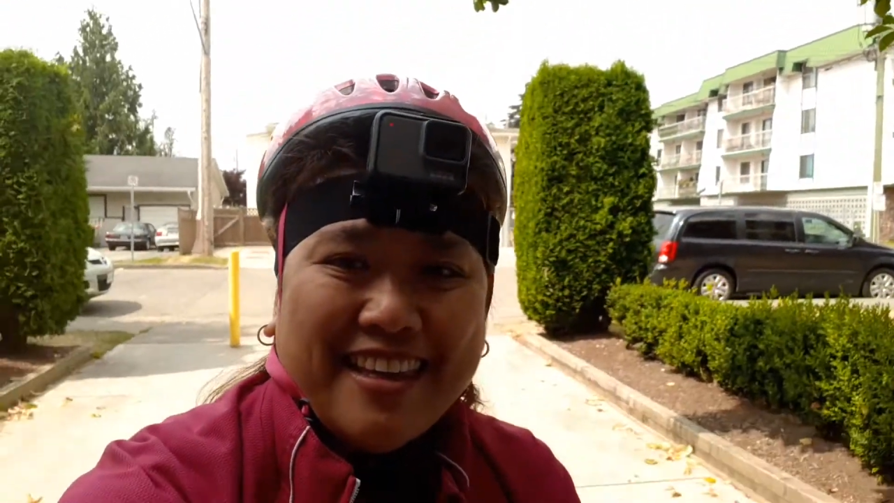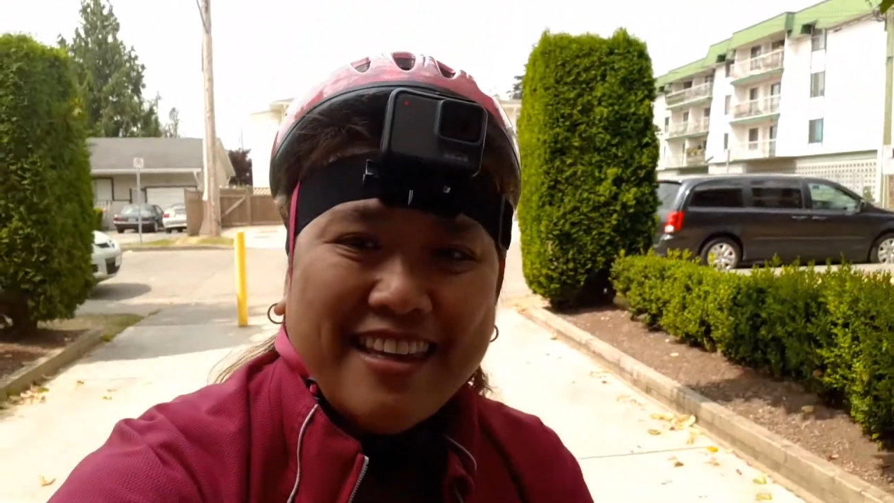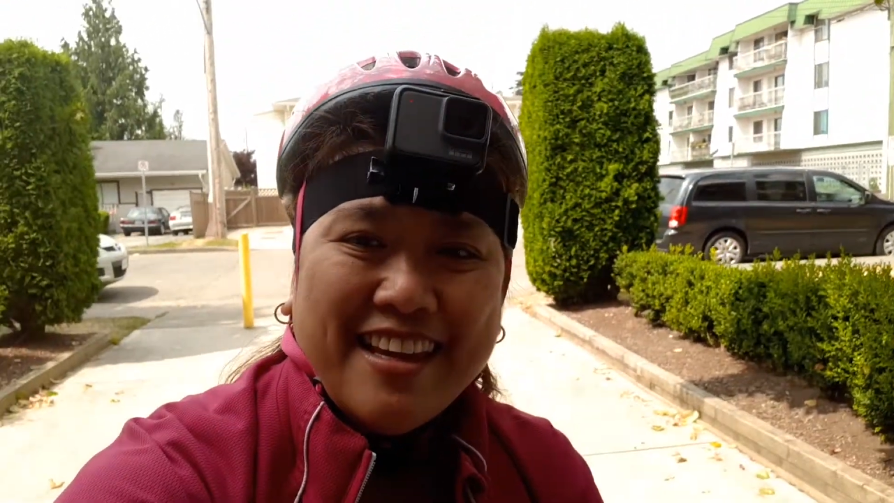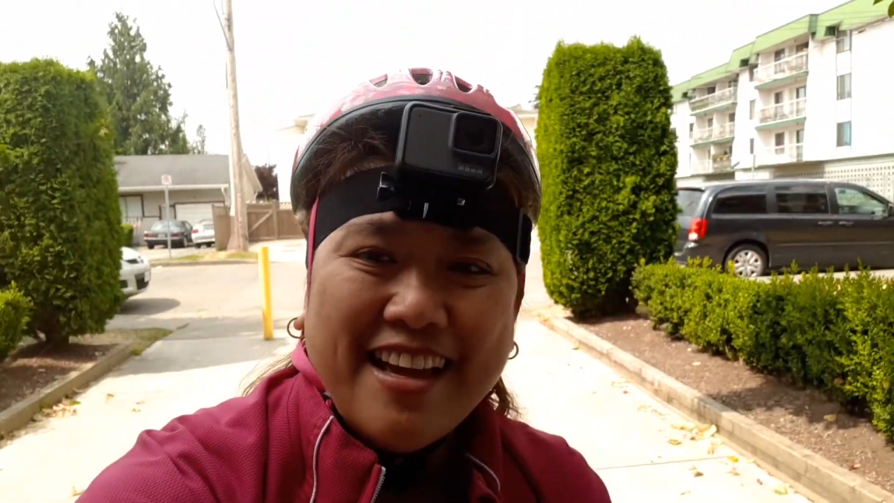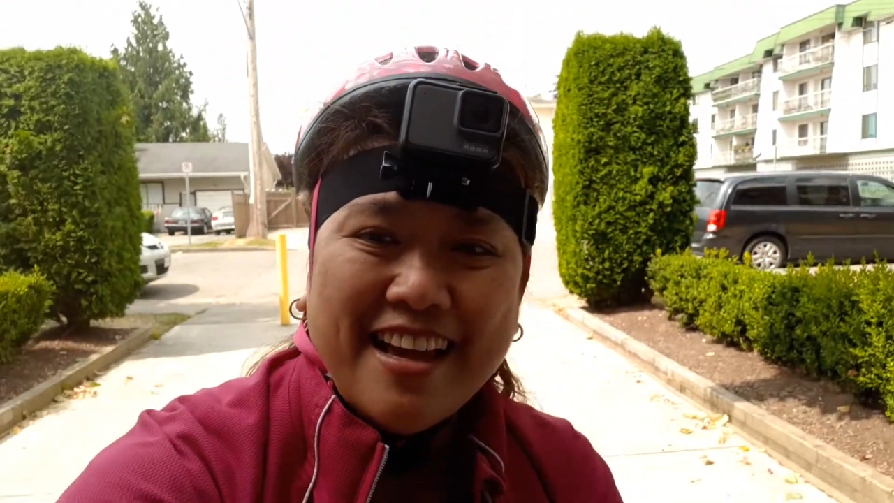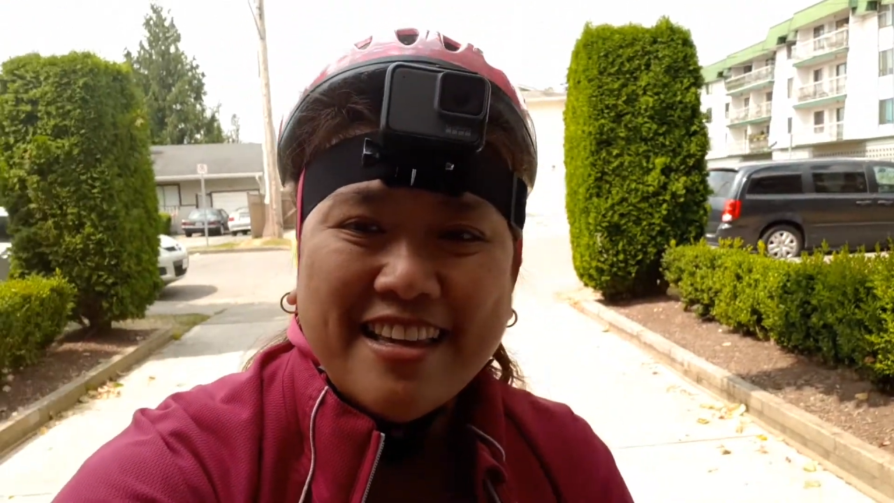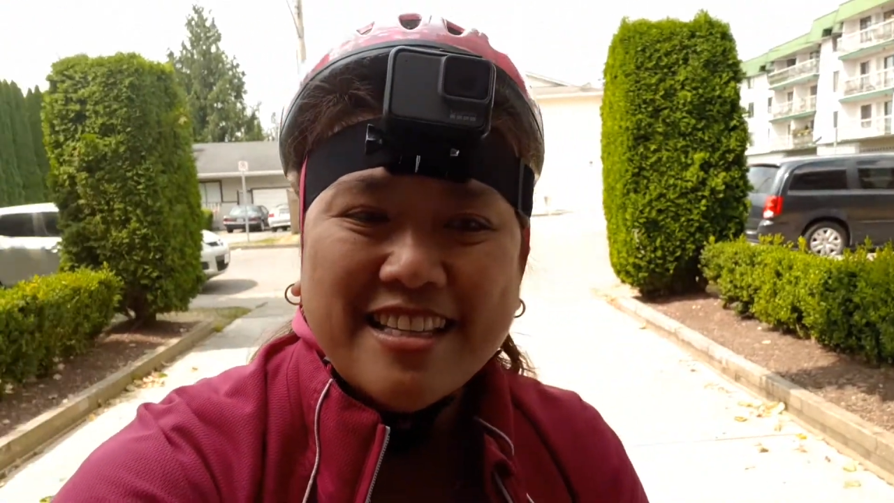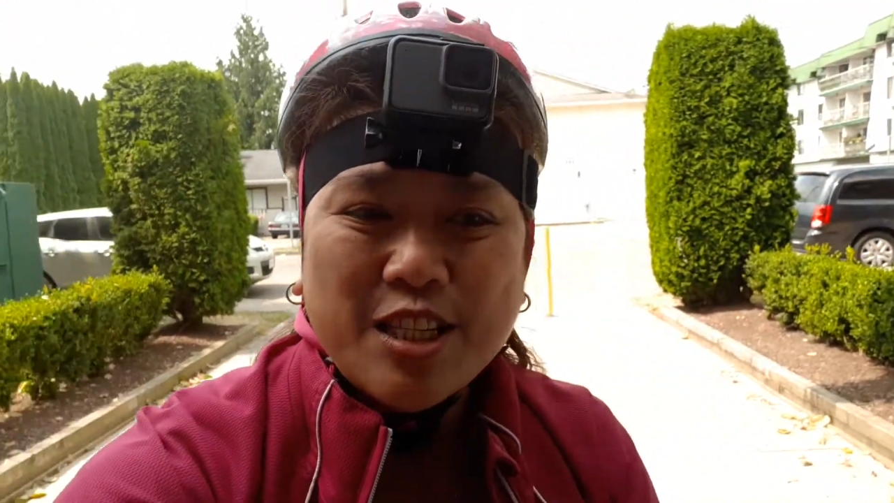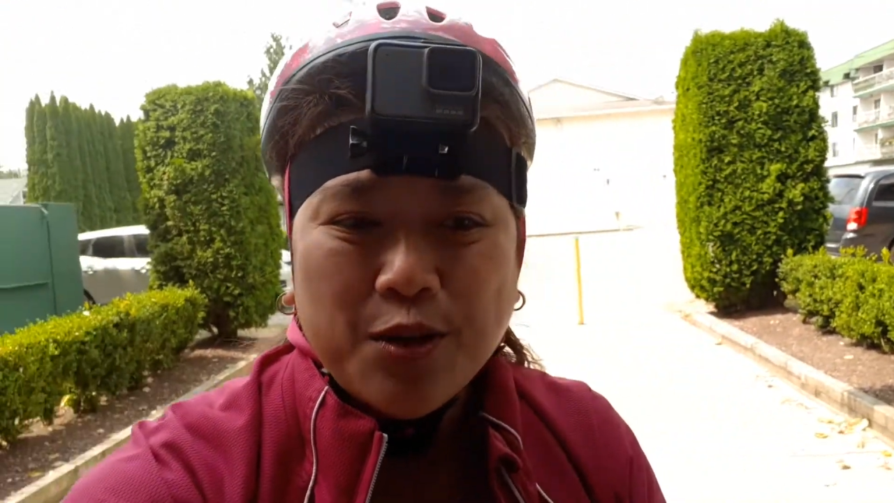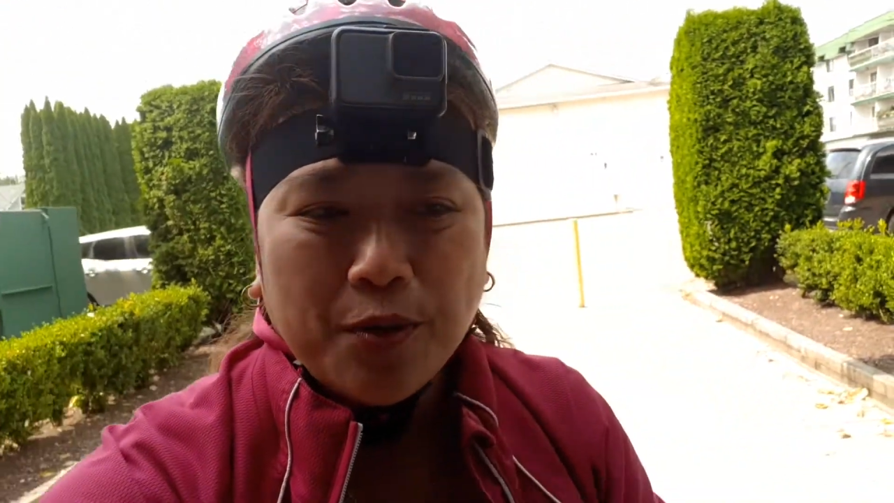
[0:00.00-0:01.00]
Yeah guys,
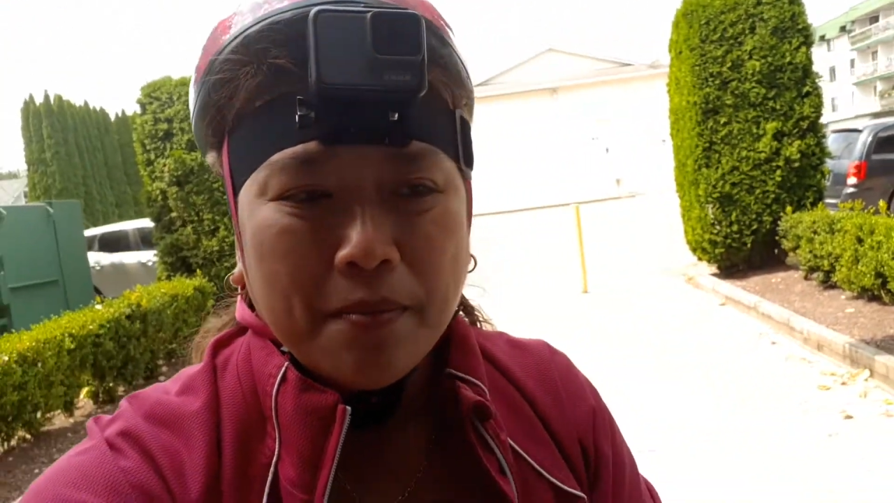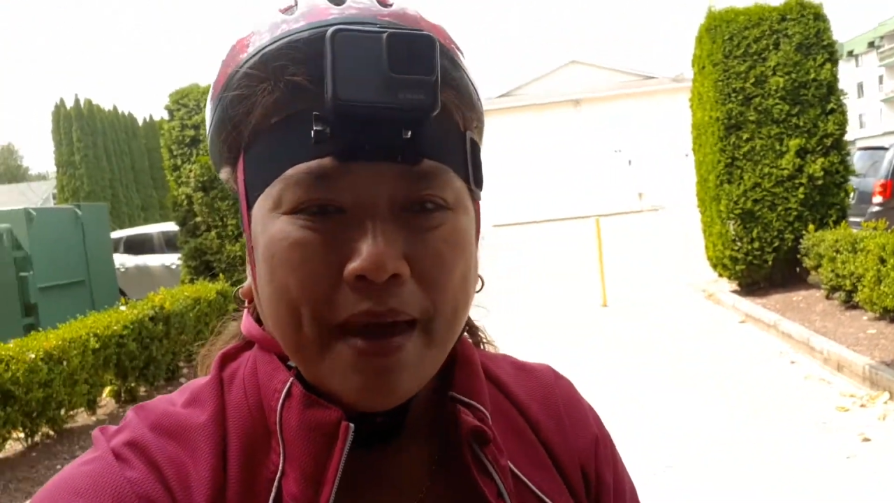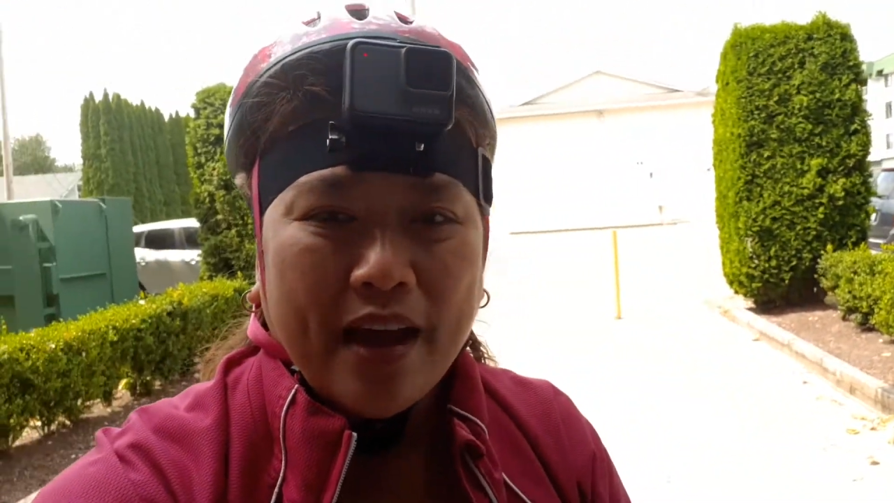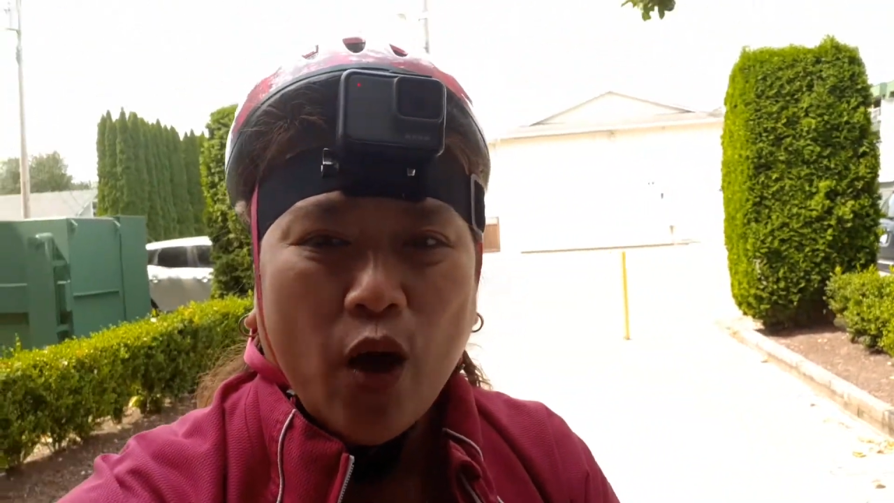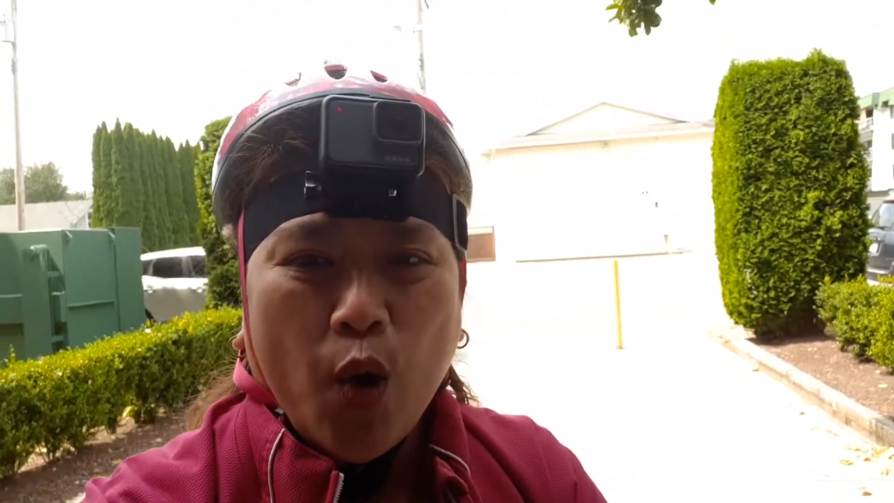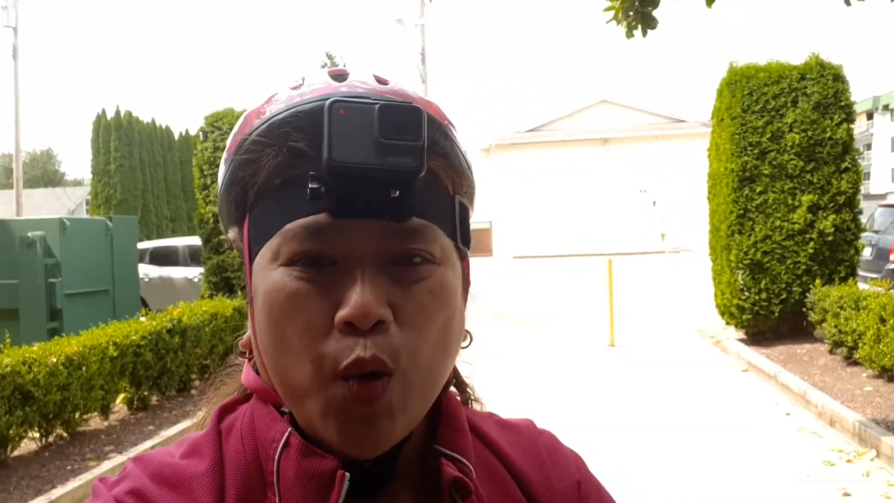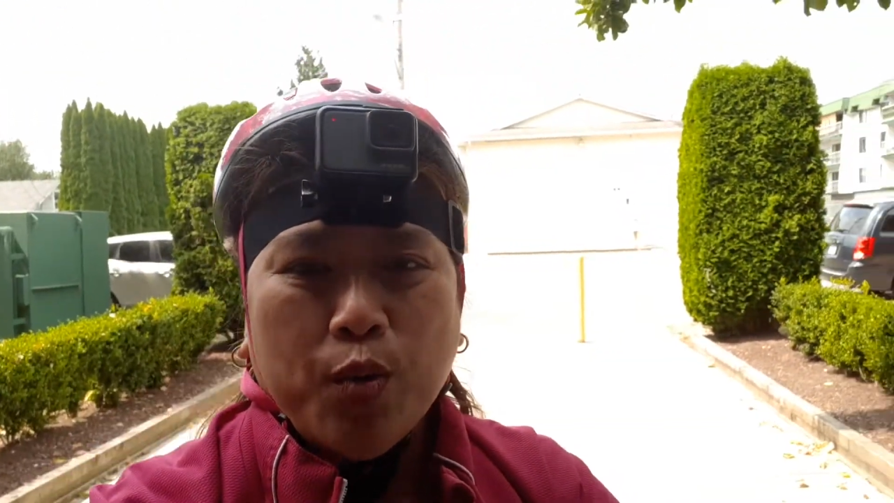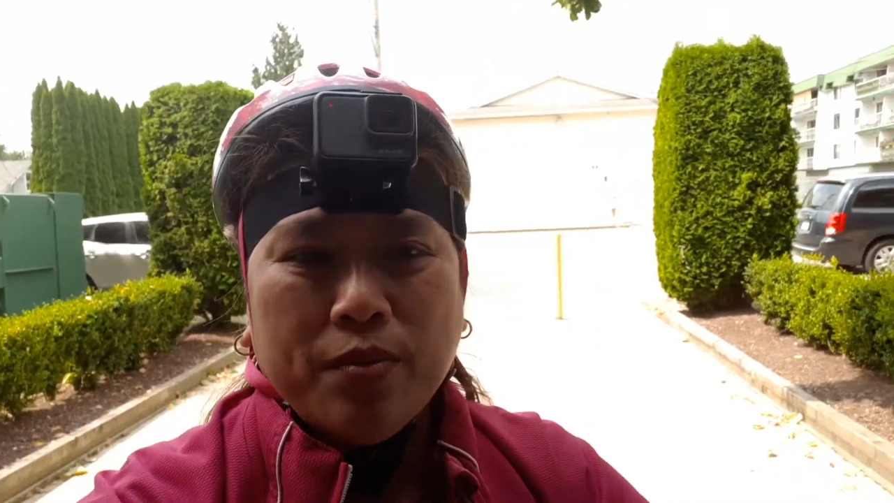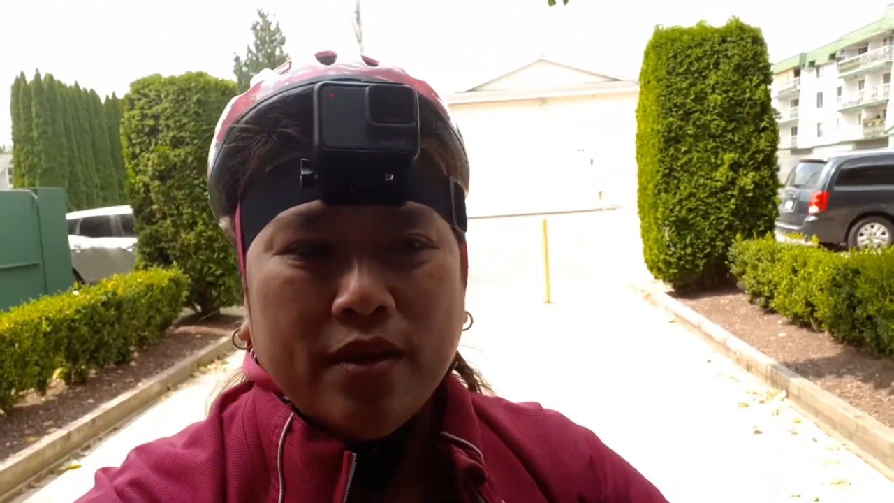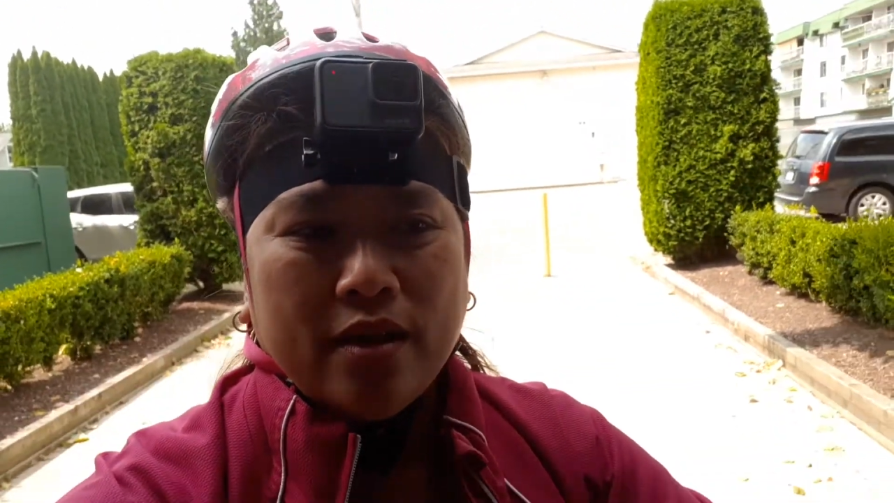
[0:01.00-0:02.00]
so we're back home.